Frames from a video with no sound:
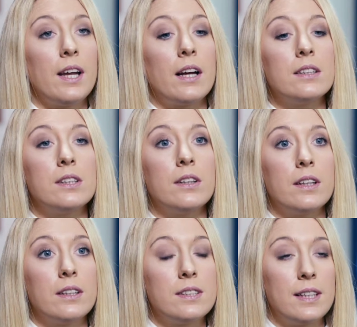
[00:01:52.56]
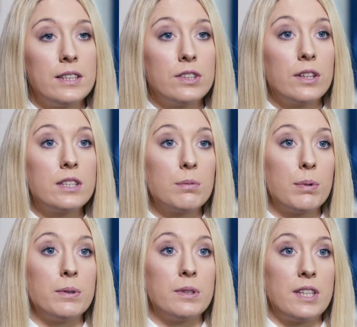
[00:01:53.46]
Yeah, so the solicitor, I
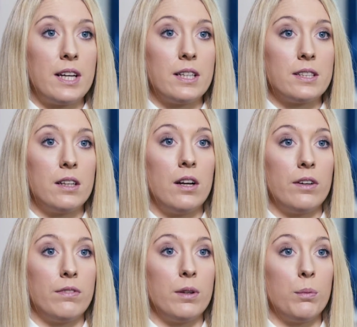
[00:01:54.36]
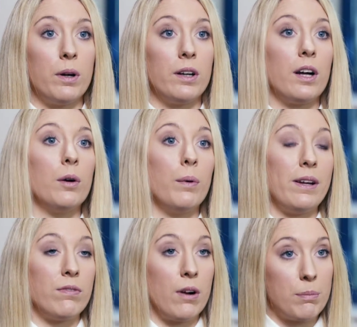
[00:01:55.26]
suppose, takes a lot of the work
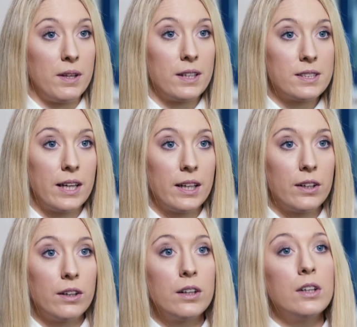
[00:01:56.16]
away from the executor.